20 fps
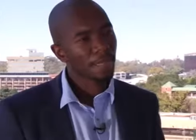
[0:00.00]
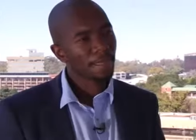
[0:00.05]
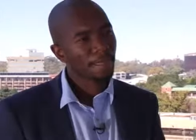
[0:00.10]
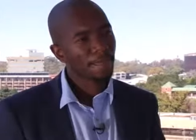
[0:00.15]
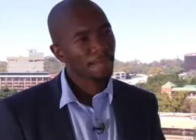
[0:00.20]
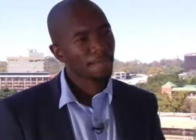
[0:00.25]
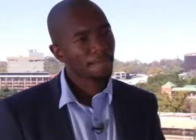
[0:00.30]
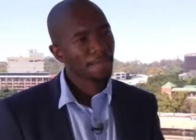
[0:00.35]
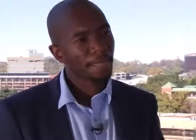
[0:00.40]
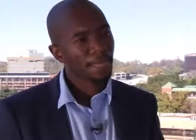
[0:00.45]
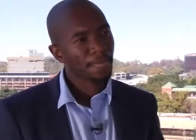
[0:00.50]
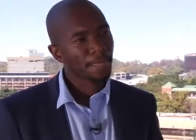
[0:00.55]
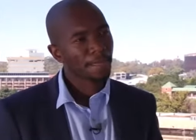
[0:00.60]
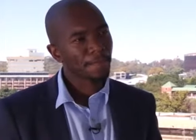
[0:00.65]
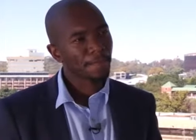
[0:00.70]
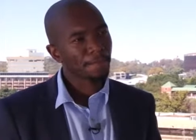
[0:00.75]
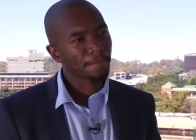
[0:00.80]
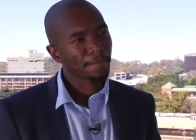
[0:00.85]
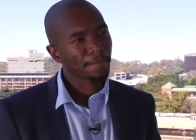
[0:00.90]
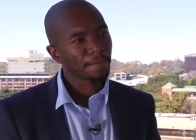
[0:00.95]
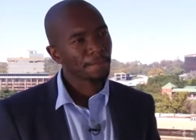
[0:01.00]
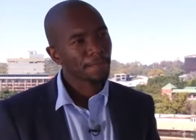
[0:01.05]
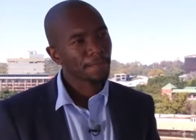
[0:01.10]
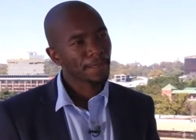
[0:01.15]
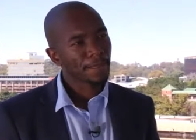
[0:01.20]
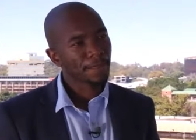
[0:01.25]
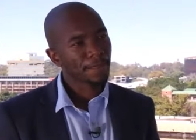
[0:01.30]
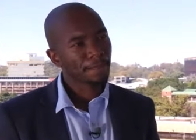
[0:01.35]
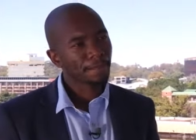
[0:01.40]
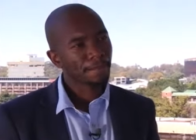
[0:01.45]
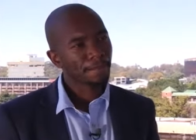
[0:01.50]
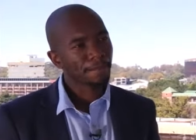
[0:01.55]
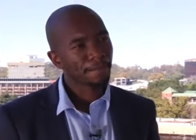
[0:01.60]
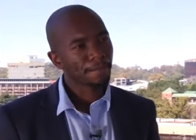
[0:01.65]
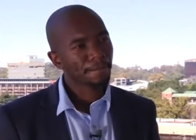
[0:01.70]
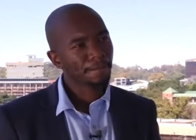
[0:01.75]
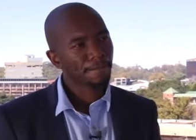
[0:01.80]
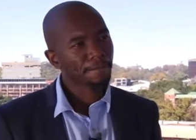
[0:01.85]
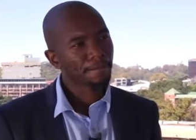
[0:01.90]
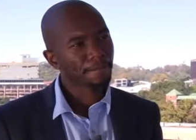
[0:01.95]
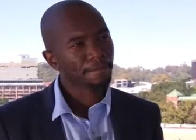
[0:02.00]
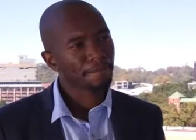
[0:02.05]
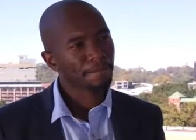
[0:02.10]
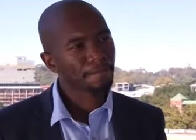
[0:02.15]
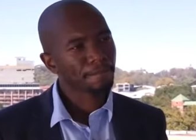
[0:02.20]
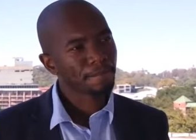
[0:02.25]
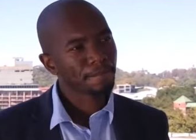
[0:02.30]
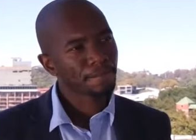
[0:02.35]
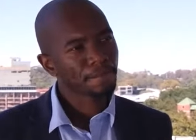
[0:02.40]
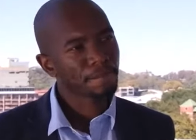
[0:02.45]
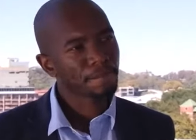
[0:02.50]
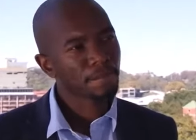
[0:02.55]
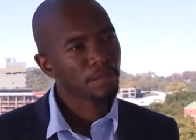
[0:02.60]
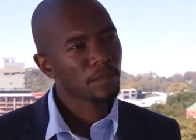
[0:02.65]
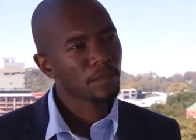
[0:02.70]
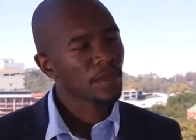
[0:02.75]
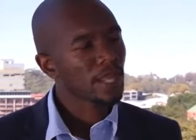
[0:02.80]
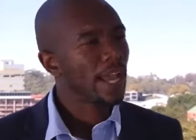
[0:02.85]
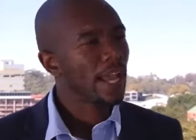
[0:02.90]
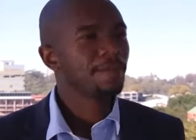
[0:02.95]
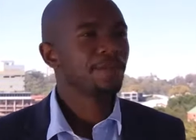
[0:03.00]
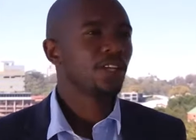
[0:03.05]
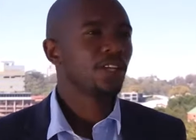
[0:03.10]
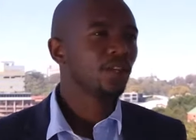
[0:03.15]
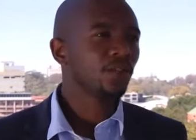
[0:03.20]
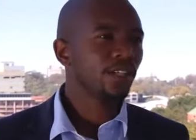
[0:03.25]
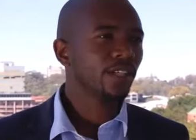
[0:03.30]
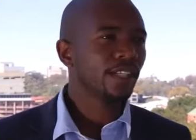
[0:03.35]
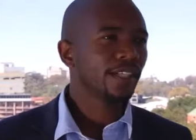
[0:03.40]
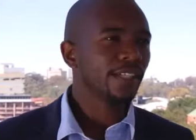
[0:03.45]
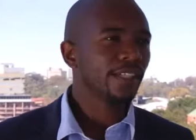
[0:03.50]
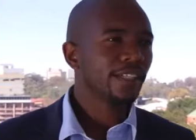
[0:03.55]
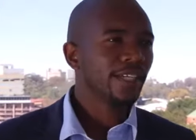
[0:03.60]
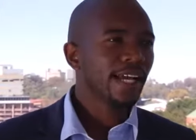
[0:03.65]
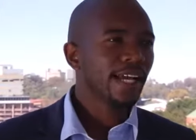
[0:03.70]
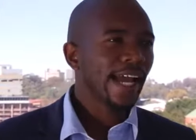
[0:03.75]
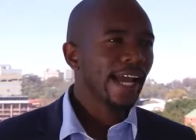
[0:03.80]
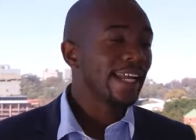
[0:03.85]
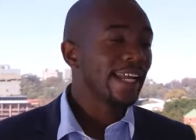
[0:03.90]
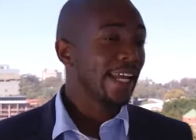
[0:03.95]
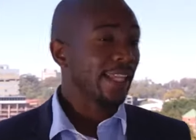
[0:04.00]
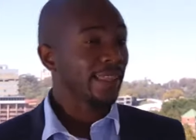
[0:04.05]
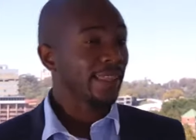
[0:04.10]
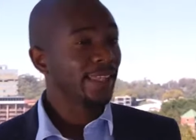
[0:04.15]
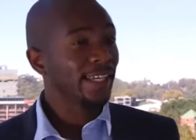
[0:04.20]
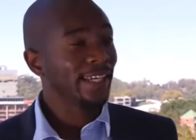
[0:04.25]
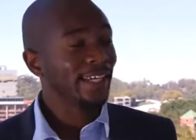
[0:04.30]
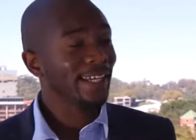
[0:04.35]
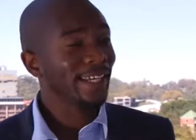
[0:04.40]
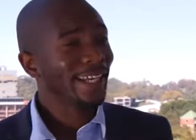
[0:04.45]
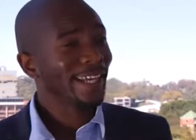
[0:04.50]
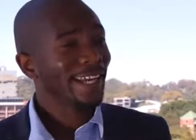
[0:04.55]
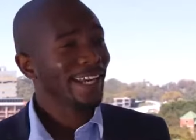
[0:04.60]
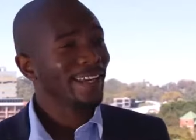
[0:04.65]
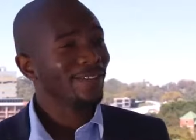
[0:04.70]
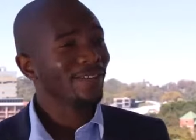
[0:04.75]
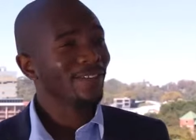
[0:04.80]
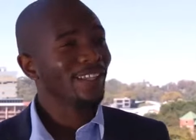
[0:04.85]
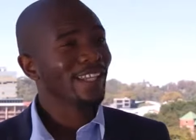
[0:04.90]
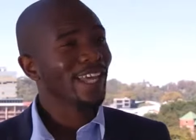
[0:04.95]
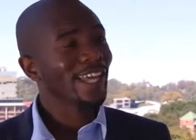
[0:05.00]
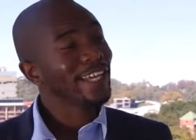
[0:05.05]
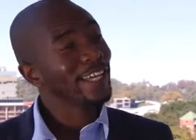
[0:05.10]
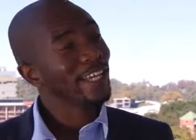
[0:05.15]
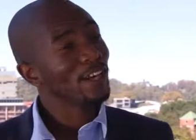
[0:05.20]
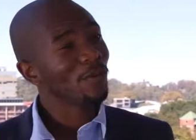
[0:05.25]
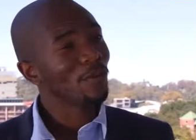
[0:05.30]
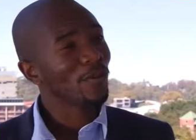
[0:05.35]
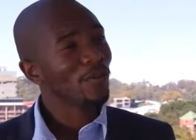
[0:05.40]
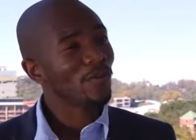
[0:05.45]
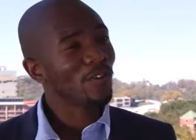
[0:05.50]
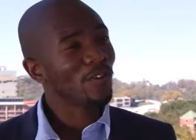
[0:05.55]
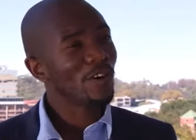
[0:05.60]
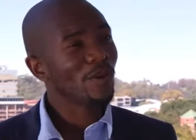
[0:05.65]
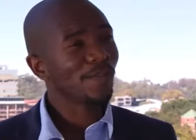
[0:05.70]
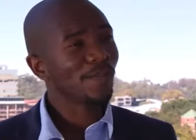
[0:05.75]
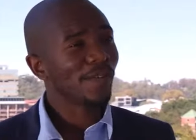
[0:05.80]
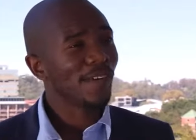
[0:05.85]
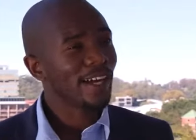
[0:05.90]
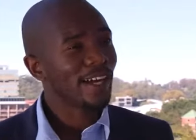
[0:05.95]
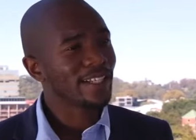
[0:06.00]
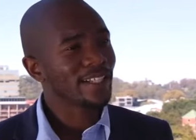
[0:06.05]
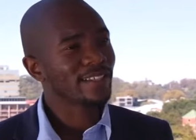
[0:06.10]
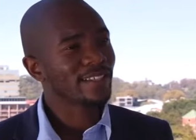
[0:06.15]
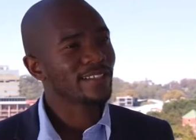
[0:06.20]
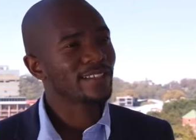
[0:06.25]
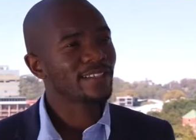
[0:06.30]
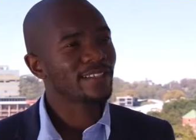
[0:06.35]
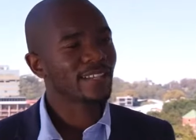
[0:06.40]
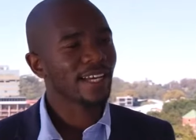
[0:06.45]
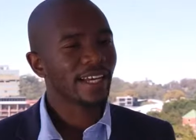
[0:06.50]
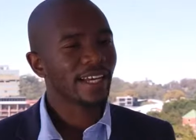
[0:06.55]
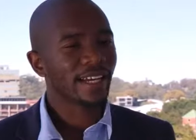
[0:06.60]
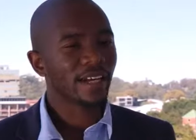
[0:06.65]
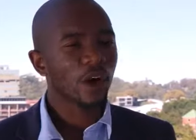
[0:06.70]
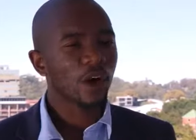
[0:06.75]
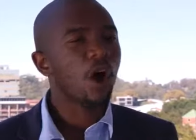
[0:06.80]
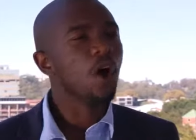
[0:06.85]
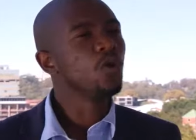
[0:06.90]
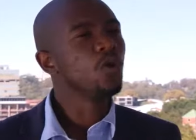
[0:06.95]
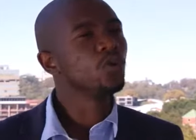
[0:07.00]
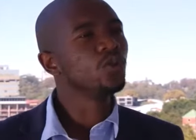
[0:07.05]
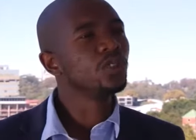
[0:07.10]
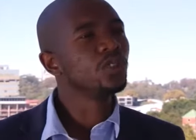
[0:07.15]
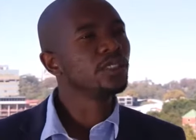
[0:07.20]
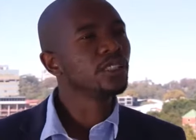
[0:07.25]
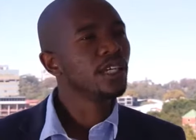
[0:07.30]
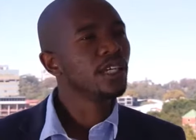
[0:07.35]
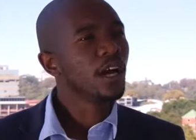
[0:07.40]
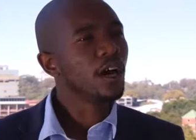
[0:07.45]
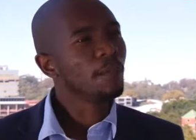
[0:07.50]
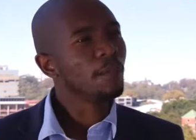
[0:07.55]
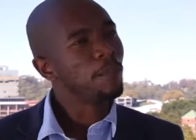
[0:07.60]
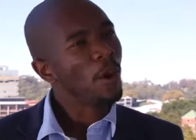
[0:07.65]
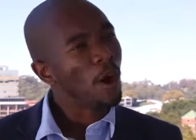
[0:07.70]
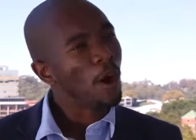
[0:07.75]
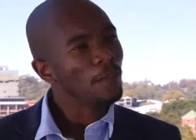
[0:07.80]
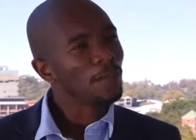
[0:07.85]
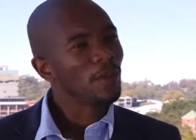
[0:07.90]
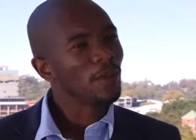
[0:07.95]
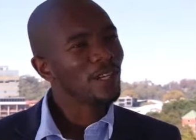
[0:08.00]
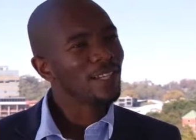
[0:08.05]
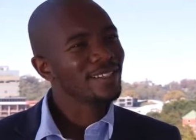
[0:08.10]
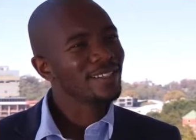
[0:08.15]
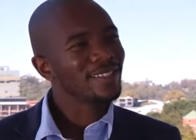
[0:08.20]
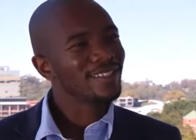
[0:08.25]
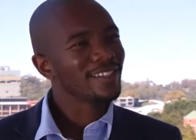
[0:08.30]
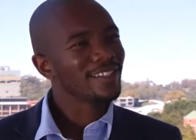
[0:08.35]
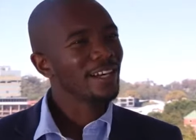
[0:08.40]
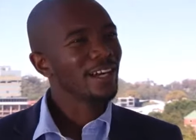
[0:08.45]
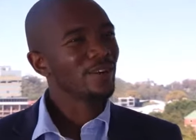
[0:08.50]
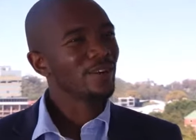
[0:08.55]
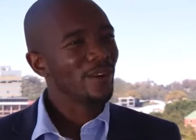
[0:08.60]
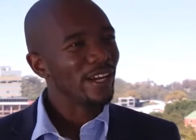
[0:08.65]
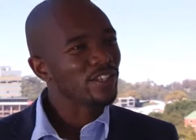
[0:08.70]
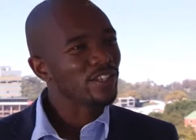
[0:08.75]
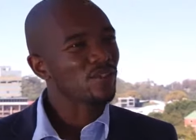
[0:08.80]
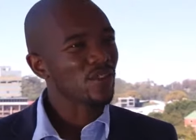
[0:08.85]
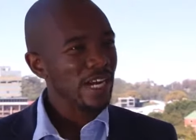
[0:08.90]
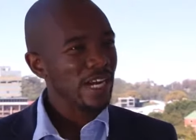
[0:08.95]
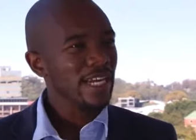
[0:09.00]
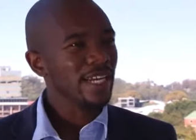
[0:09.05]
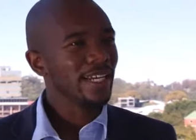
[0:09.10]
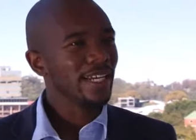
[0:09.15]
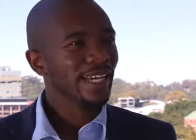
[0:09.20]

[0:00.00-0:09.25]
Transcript: is being hijacked by more populist elements? Absolutely. And I think even the economic freedom fighters' uh, own populist rhetoric